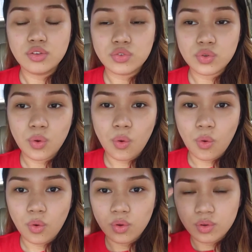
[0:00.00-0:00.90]

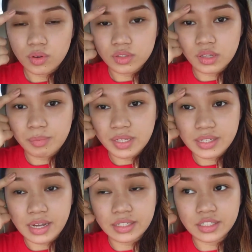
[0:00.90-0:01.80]
So
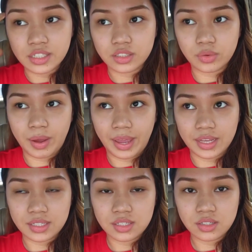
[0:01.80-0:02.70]
nabasa na siya
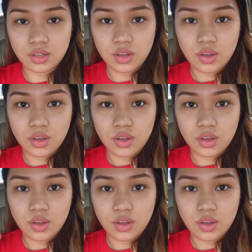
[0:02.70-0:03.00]
twice.